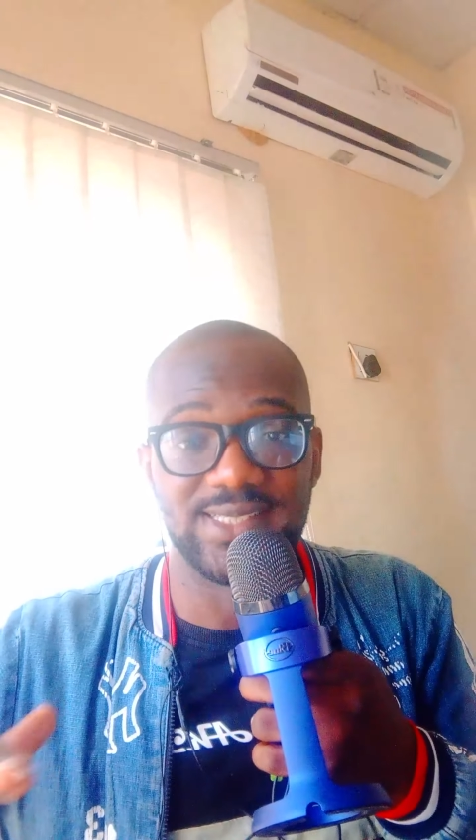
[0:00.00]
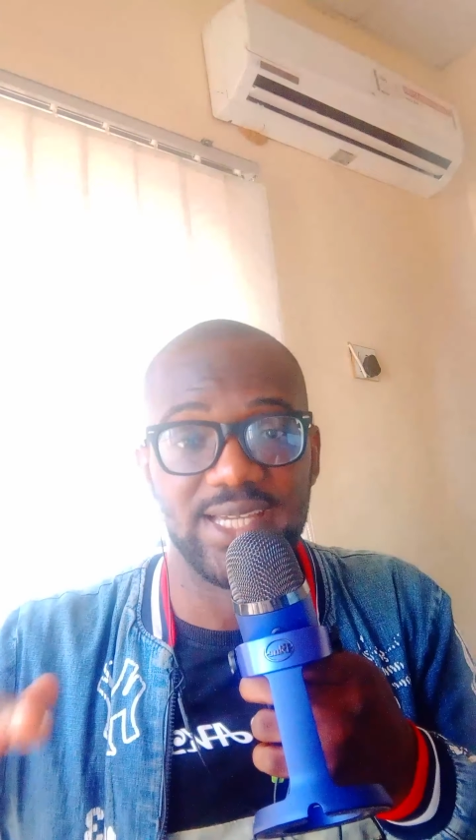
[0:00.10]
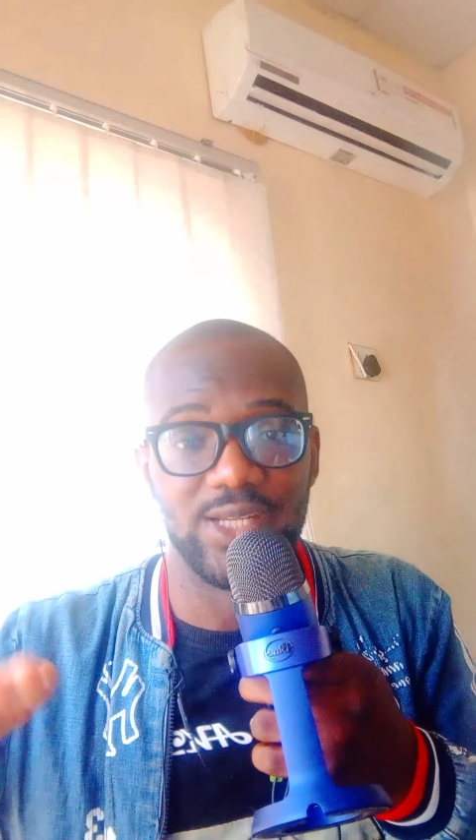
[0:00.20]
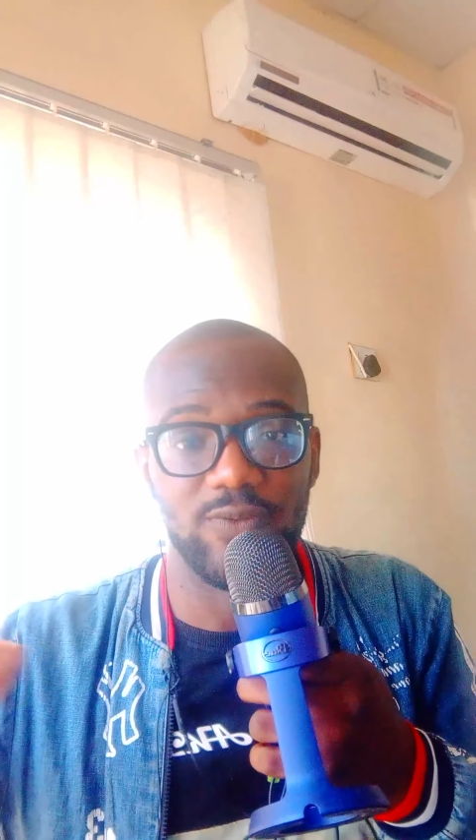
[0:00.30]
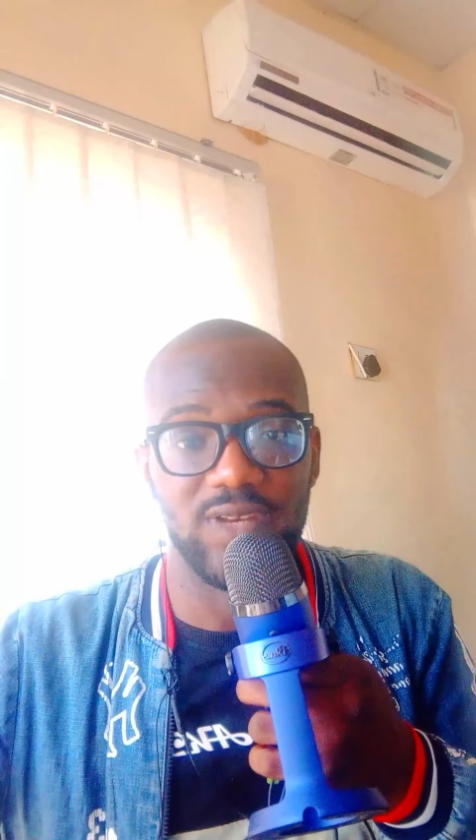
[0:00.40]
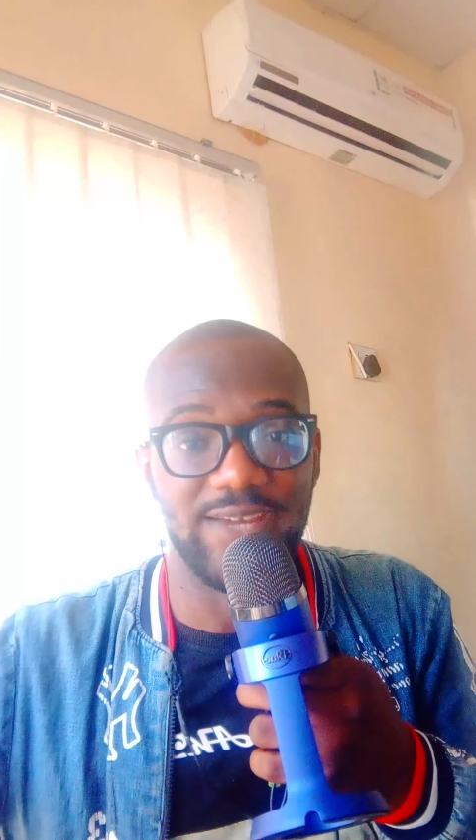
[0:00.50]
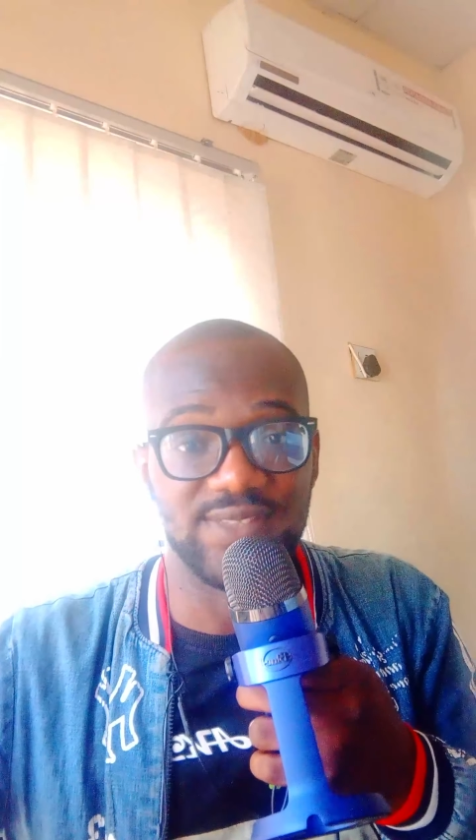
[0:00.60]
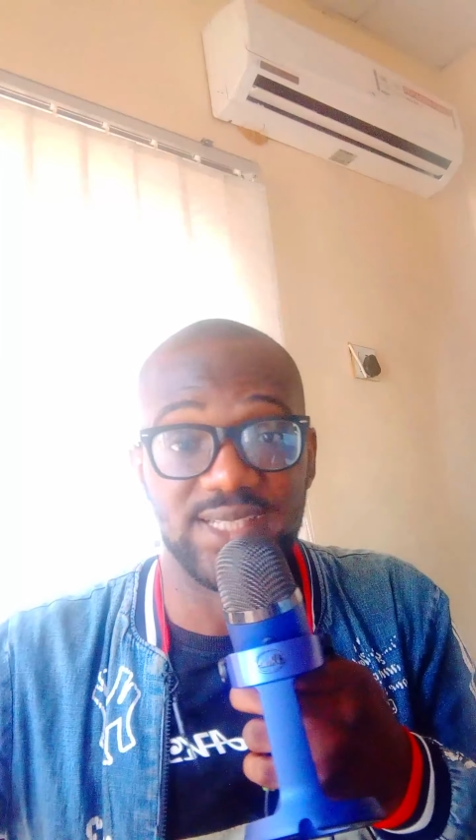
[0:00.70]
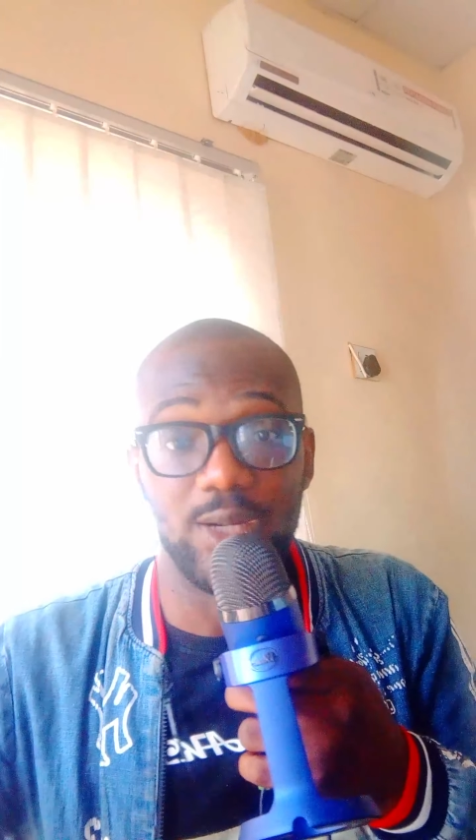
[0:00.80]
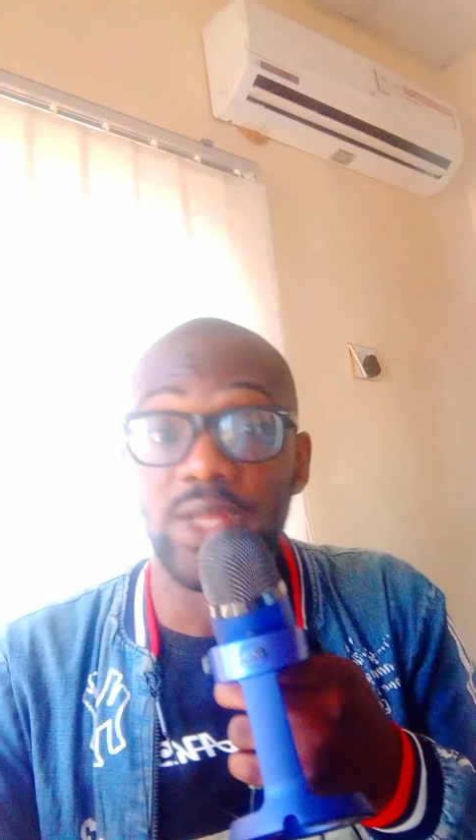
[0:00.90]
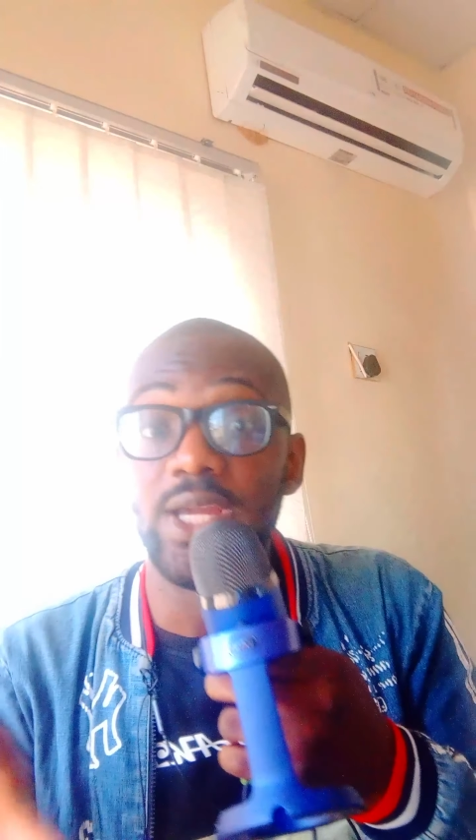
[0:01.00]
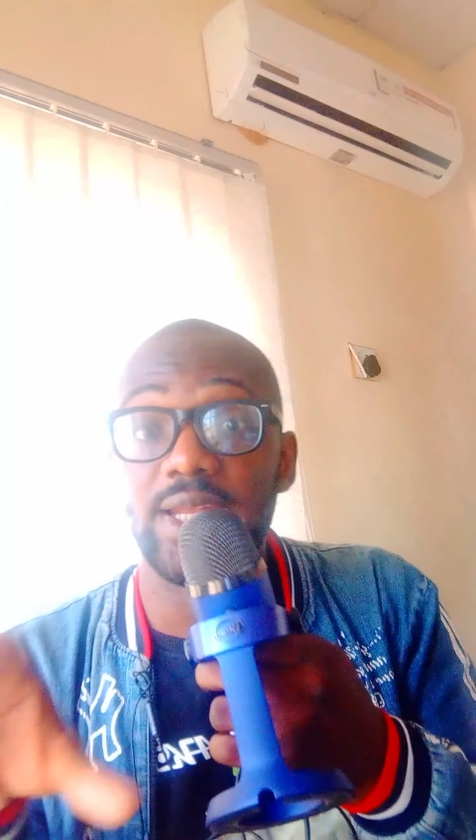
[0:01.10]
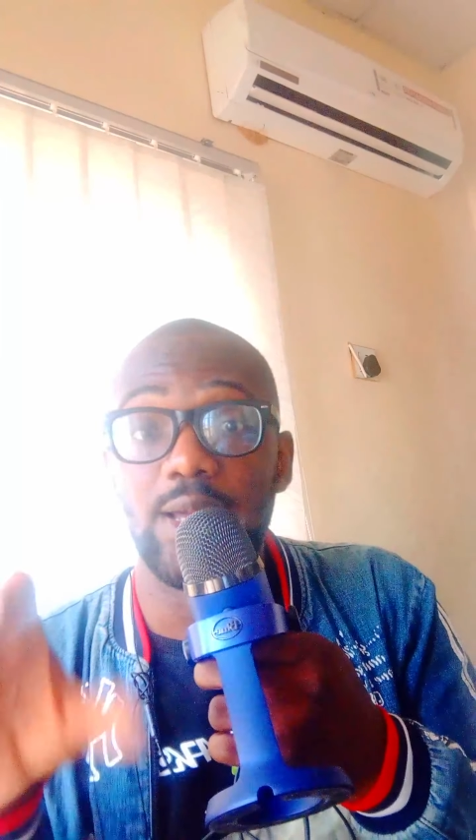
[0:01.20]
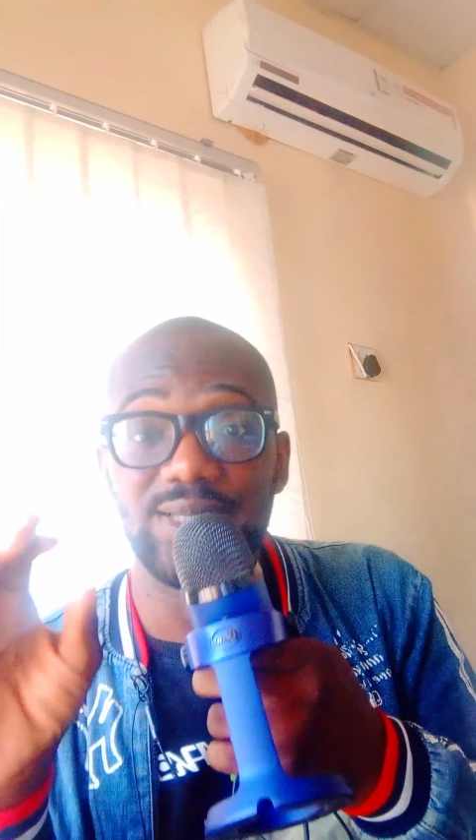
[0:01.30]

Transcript: this kind of lifestyle. Now,